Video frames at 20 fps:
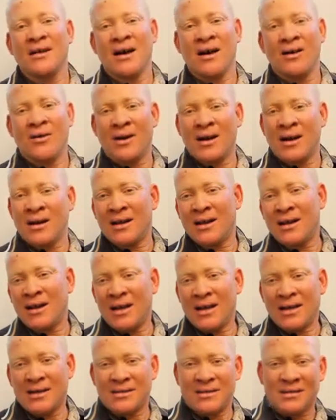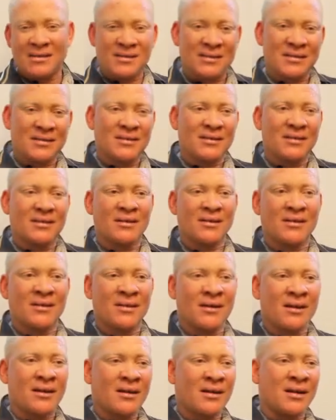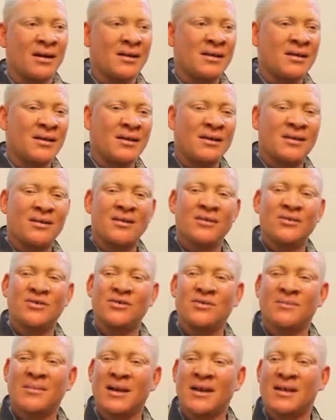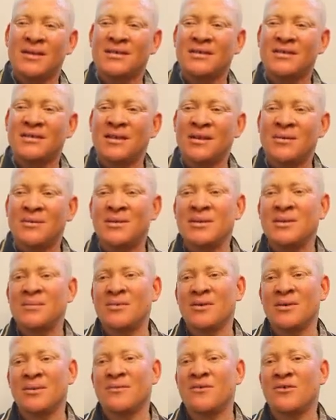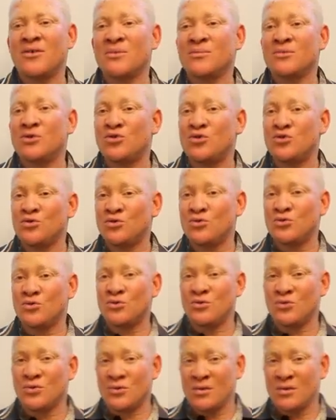or analyze the consumer's equilibrium from two